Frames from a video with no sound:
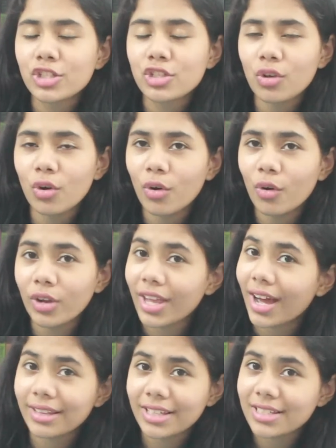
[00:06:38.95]
So
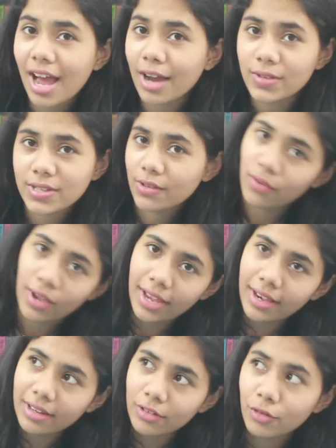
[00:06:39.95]
yeah, this hack was a
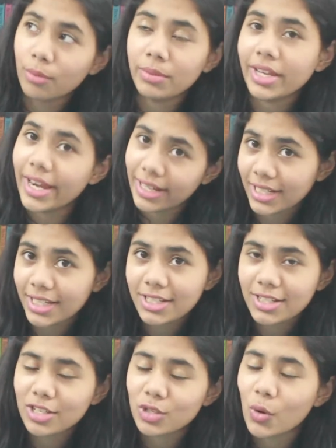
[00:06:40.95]
fail for me at
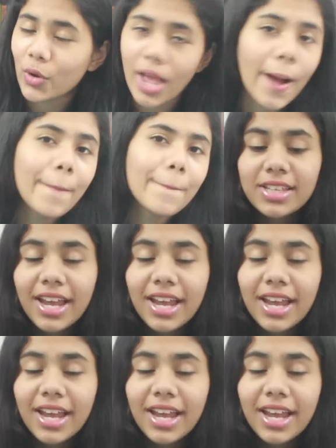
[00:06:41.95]
least. So yeah.